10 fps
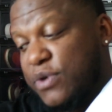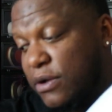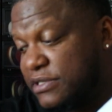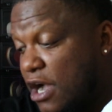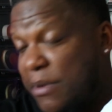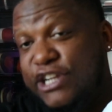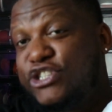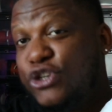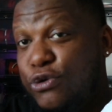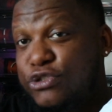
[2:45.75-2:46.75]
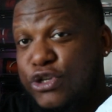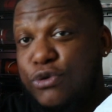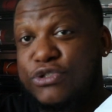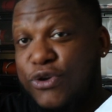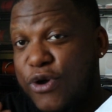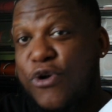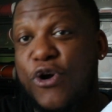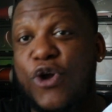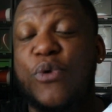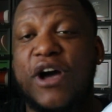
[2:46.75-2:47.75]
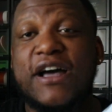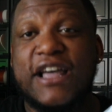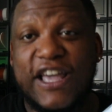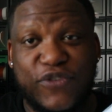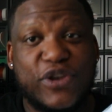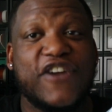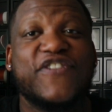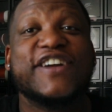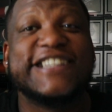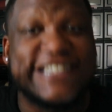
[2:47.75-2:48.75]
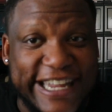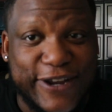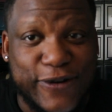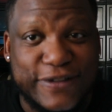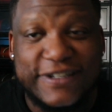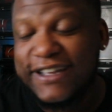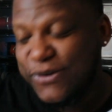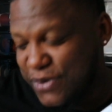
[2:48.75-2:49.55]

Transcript: We're going to talk about the shoes too, so don't go nowhere if you're here for the sneakers.